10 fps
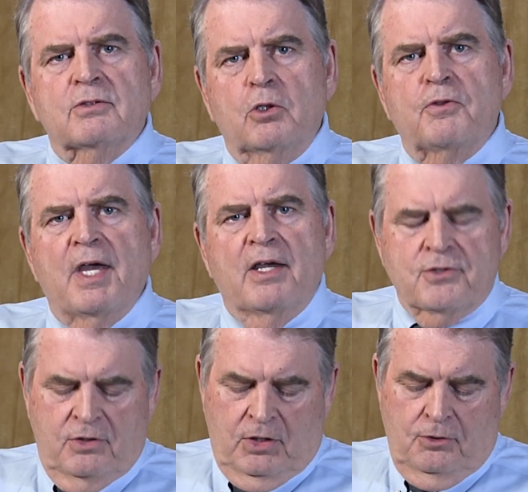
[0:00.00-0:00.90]

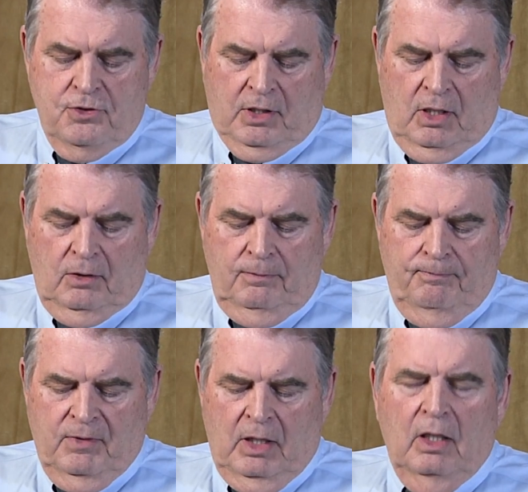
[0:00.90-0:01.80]
2,000 years ago
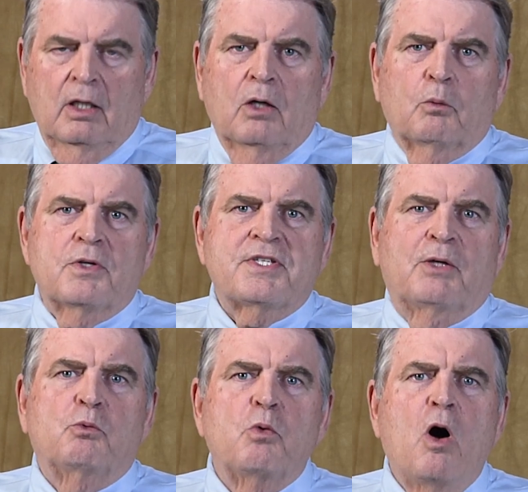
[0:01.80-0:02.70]
was the
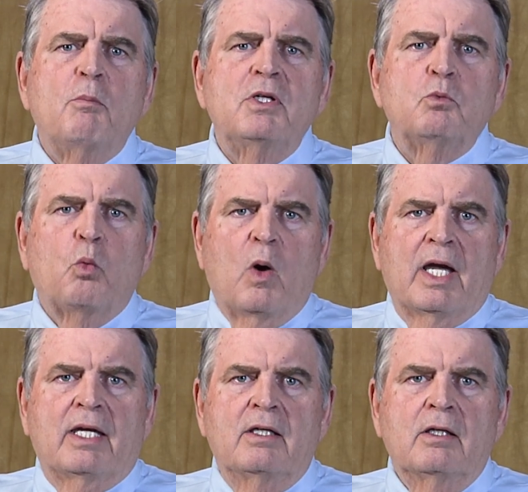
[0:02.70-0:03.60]
Roman
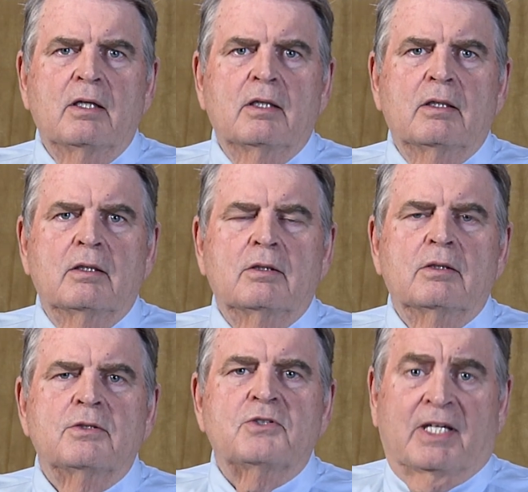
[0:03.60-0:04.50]
way
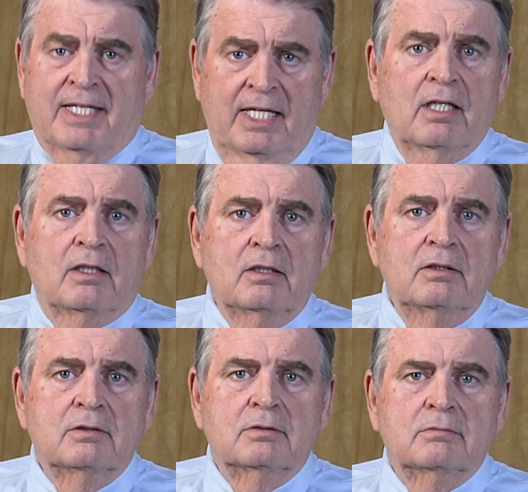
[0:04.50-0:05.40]
to kill
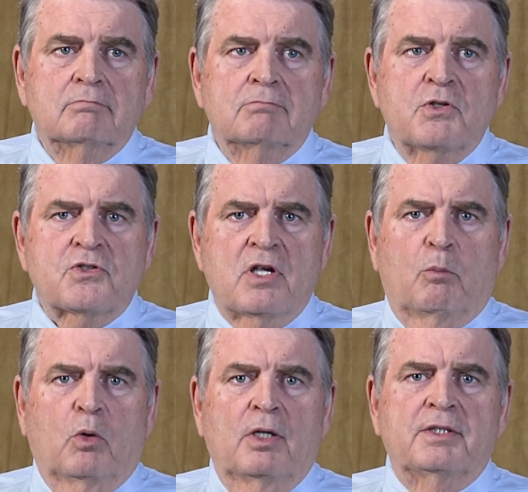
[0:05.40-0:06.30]

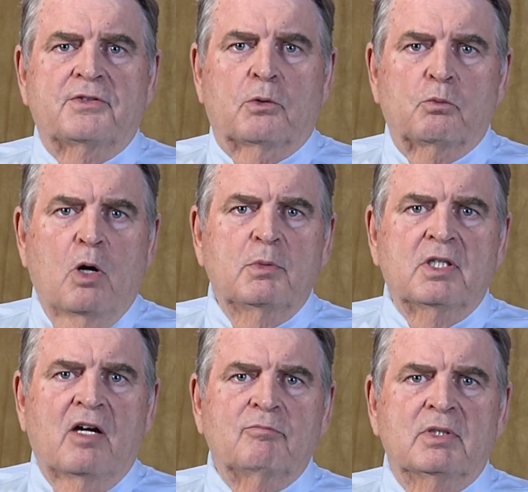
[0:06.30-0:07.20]
someone that the Roman
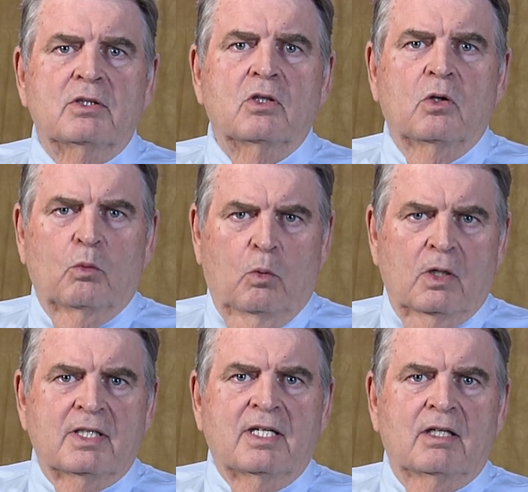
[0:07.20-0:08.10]
government
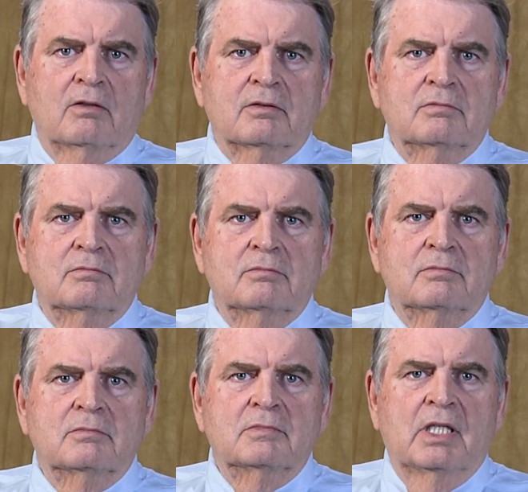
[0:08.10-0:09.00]
wanted killed.
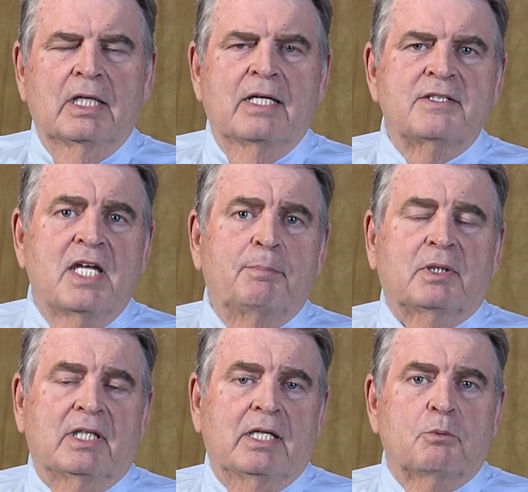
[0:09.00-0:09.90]

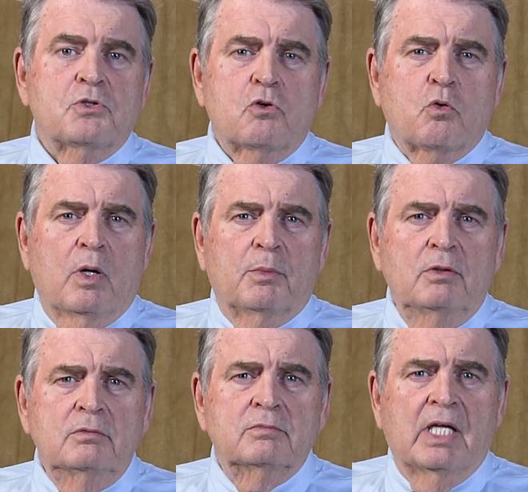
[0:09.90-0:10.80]
Typically, it was a
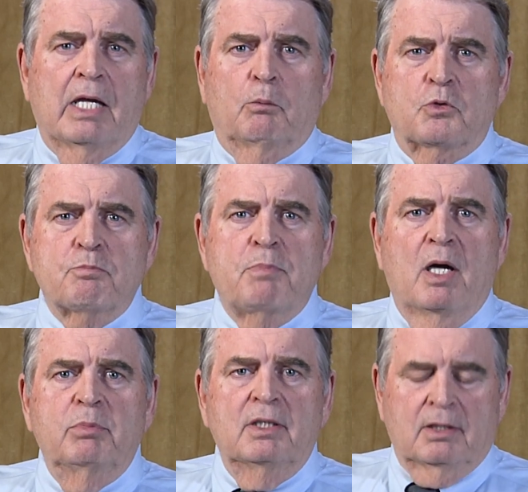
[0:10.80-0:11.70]
criminal, it was
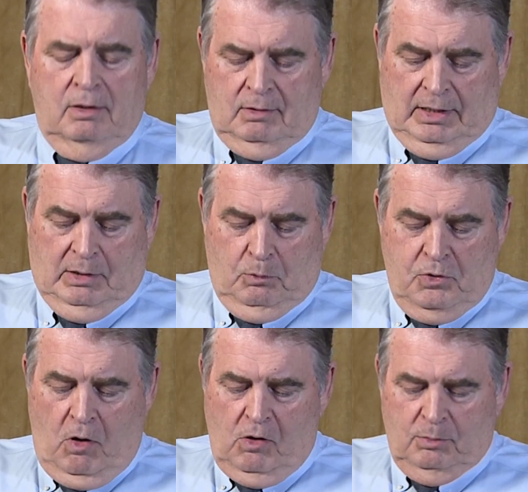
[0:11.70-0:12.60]
public, and it was
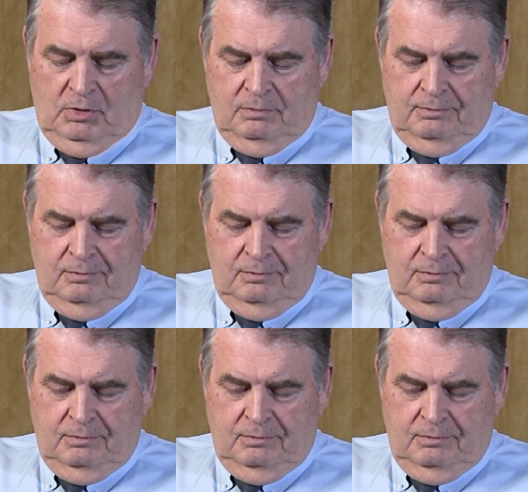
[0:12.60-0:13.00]
horrible.